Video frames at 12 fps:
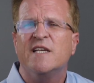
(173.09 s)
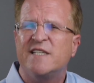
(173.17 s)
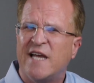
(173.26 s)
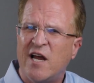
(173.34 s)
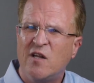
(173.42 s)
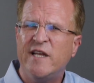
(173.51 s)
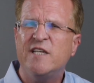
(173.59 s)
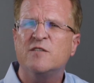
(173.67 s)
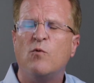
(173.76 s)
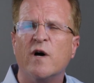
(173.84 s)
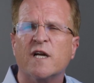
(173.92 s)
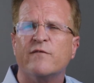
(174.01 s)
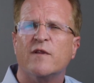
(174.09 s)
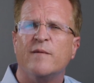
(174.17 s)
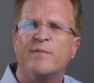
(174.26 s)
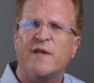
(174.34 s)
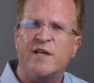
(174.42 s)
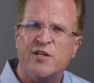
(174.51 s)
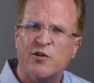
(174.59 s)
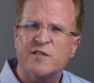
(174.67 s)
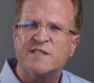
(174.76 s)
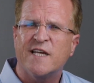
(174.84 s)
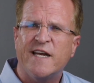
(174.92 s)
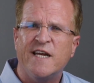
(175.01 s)
Tell each one of them that you're
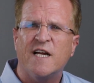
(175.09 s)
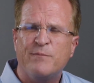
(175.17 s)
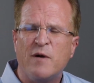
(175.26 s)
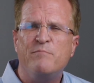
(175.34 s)
setting up